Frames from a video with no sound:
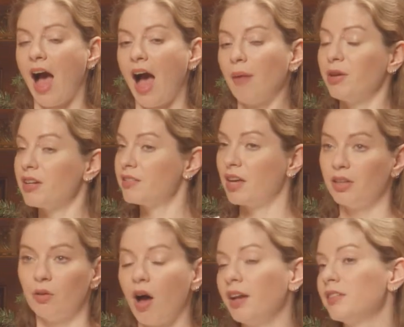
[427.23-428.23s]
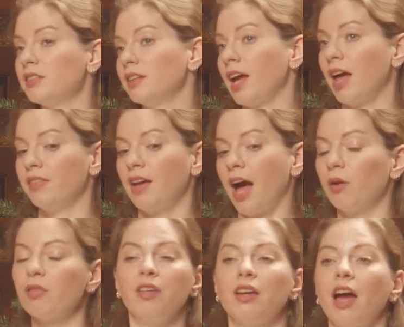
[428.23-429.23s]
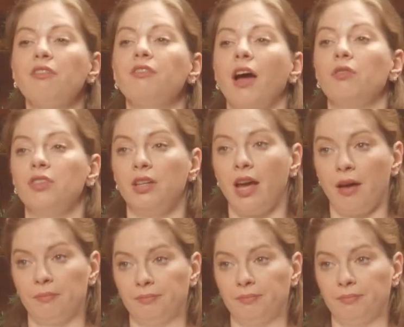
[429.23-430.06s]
I'm going to tell you honestly, Cathy, I don't think I've found it yet.